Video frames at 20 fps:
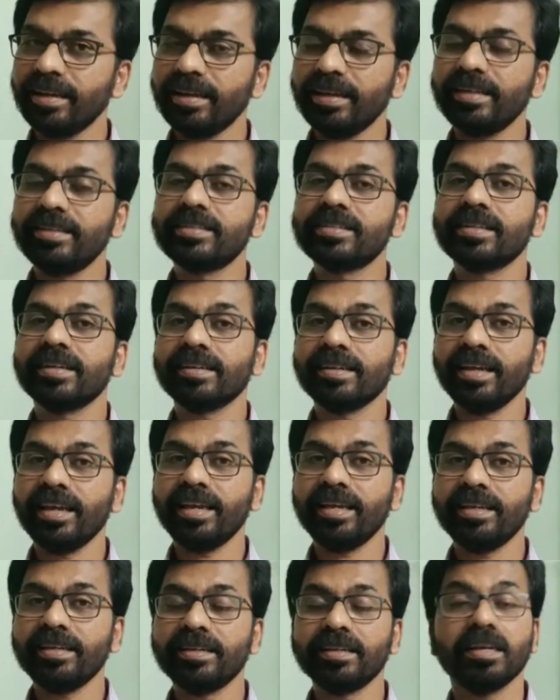It's
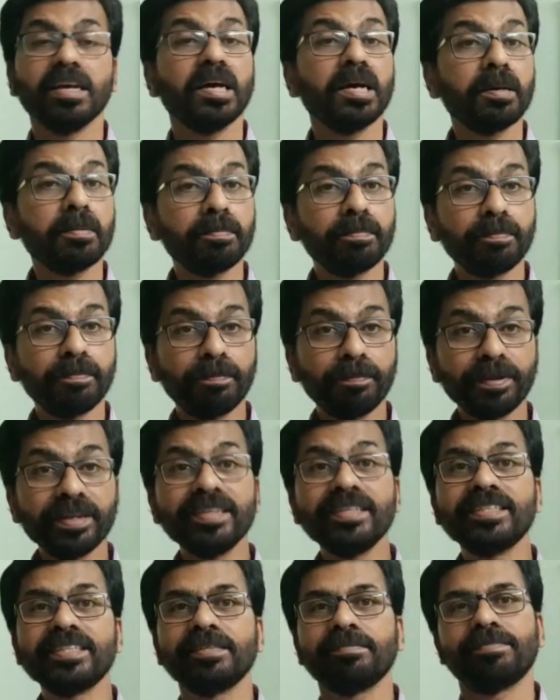again
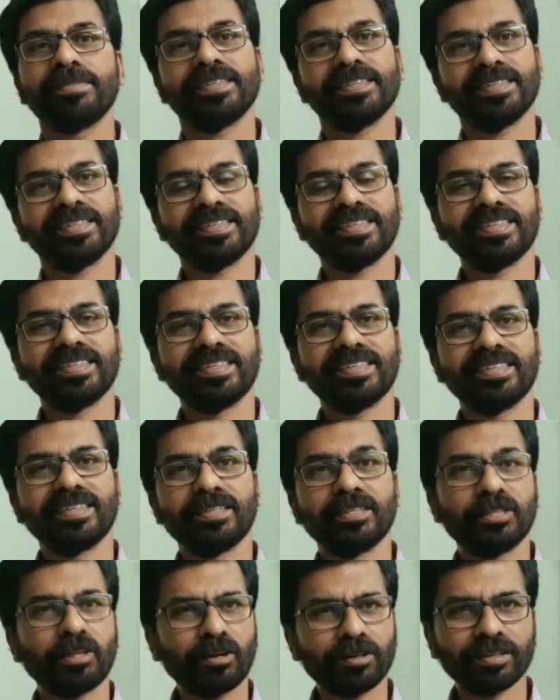principle.
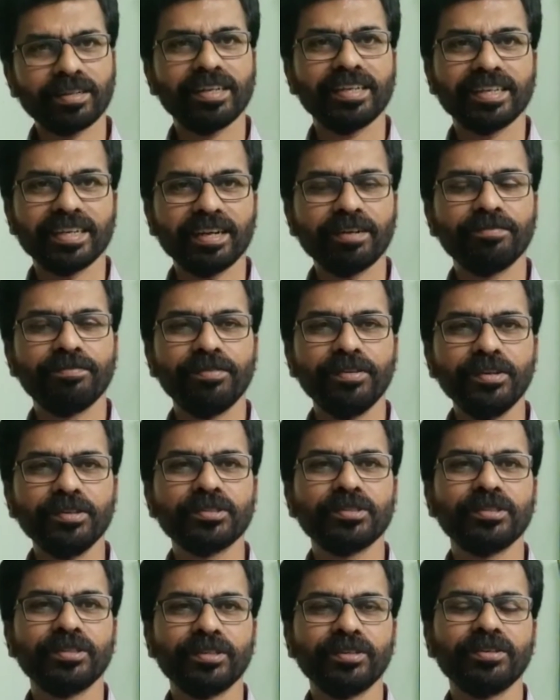Totally
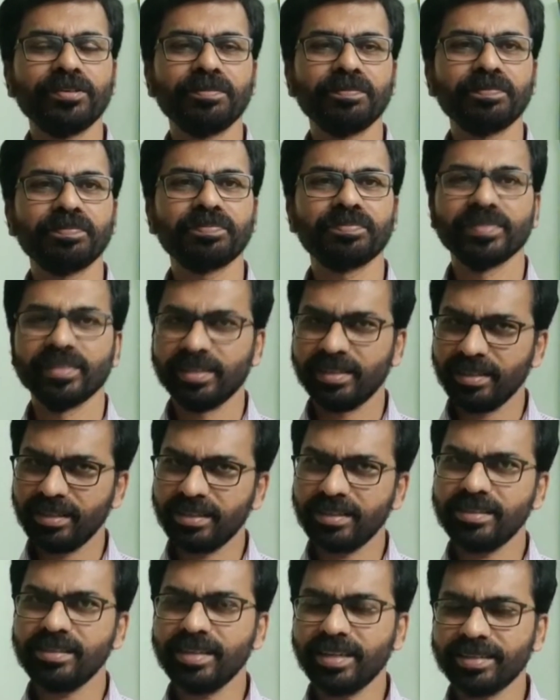confused, no?
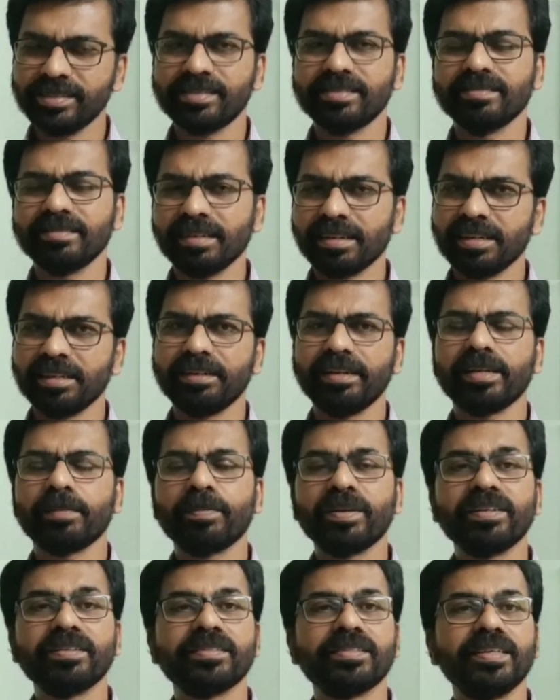Yes, the correct
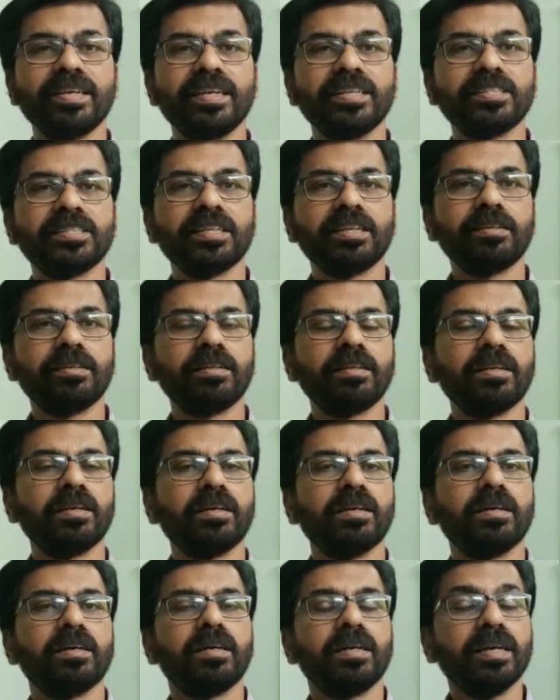pronunciation
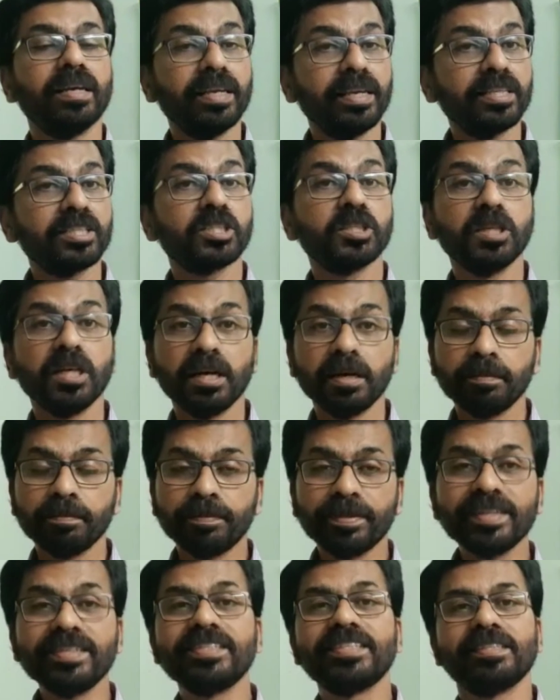is
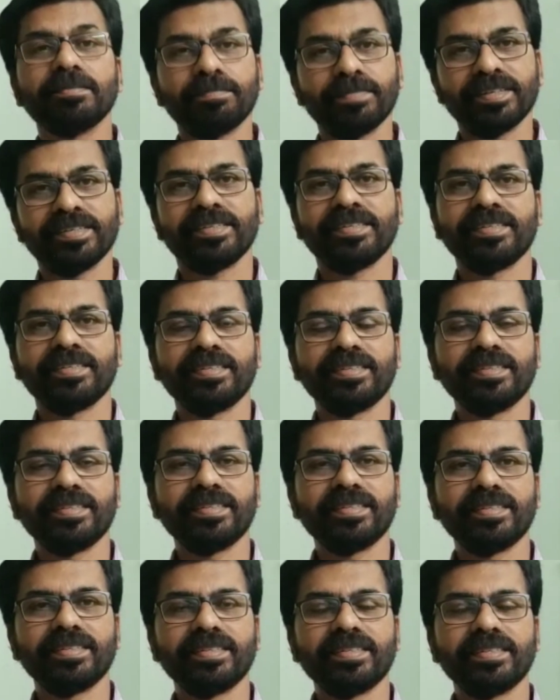principle.
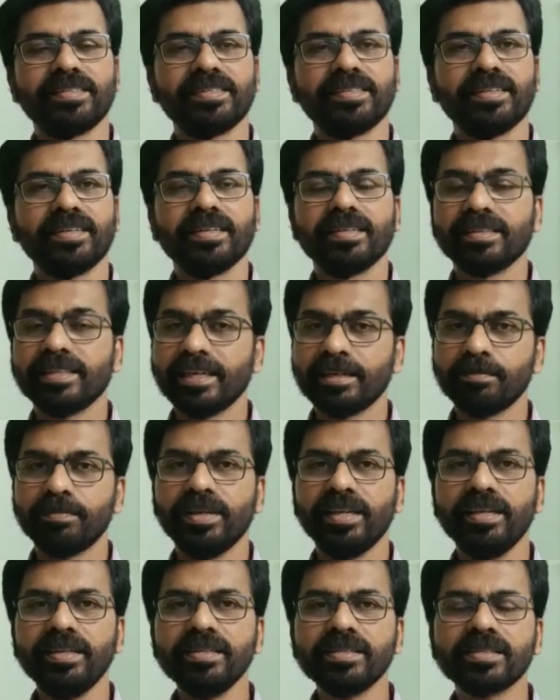That
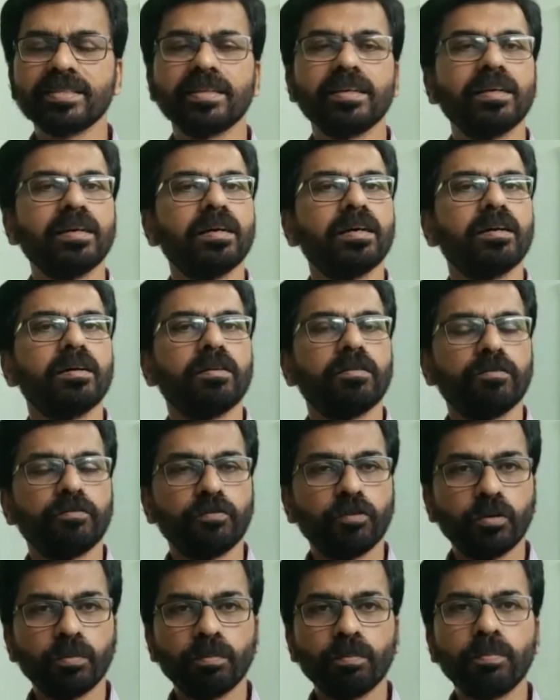means,
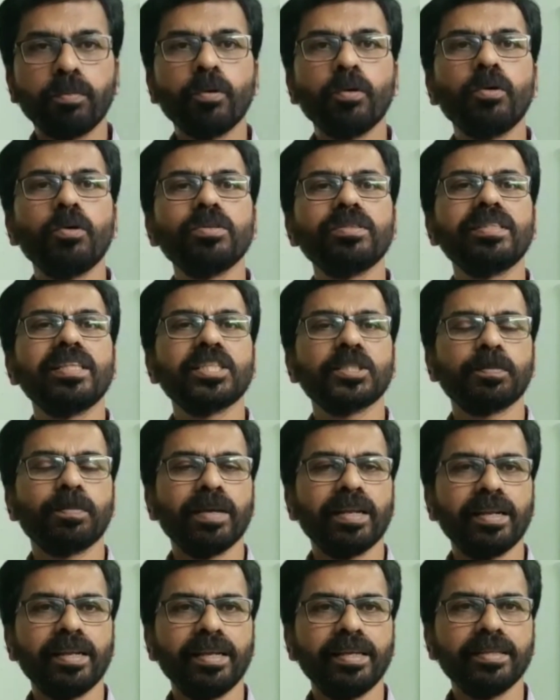for both the
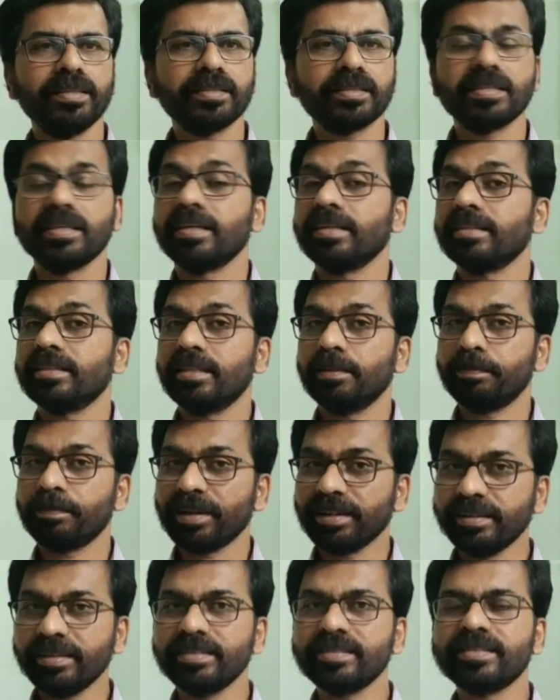spellings, the
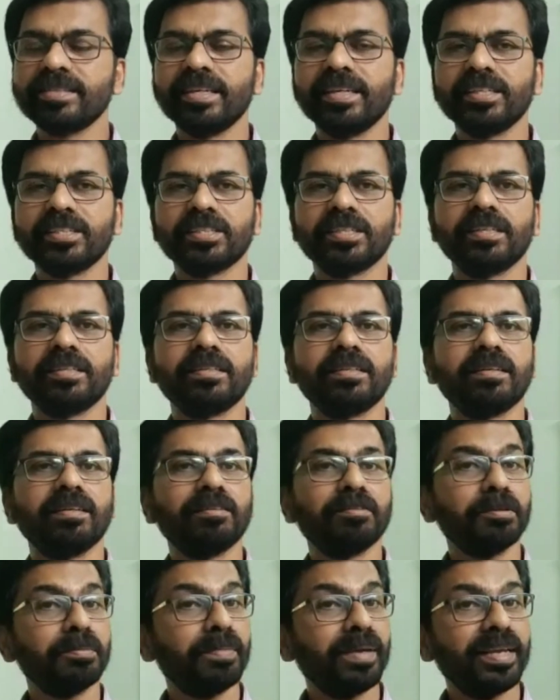pronunciation
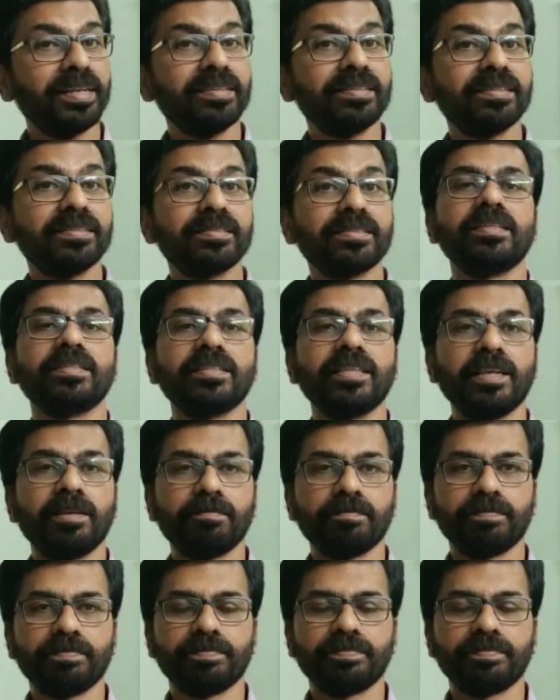remains the same.